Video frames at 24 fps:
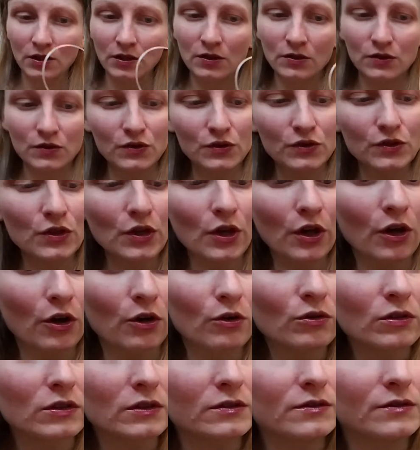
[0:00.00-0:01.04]

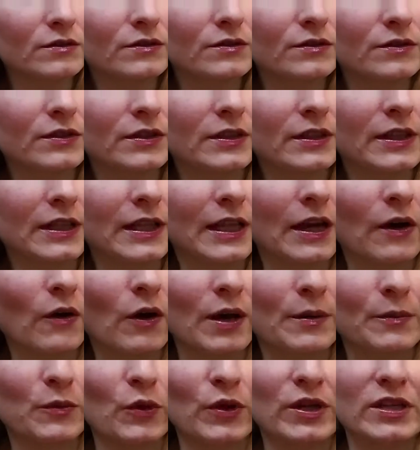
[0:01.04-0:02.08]
So now
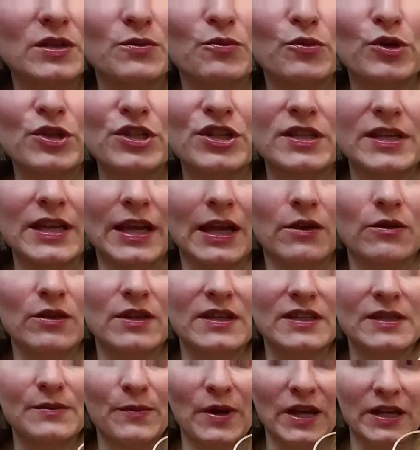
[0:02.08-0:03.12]
I'm going to push down
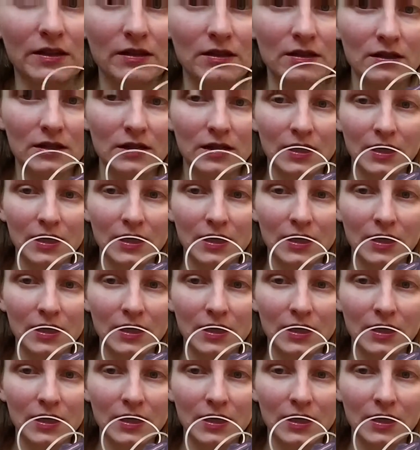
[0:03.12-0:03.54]
this button,